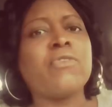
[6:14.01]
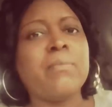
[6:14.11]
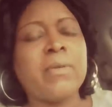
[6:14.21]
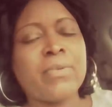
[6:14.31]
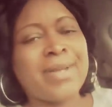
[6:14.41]

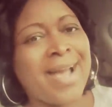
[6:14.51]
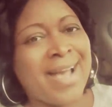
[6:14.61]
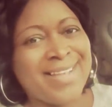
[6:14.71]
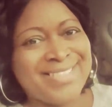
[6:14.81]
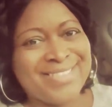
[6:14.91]
Remember,
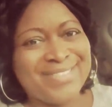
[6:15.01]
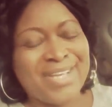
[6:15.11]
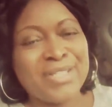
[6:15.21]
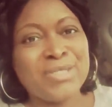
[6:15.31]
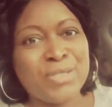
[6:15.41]
guys,
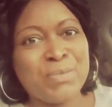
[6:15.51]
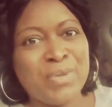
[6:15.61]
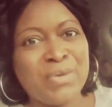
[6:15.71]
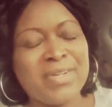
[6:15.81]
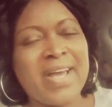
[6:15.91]
test the
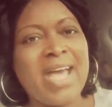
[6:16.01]
spirit.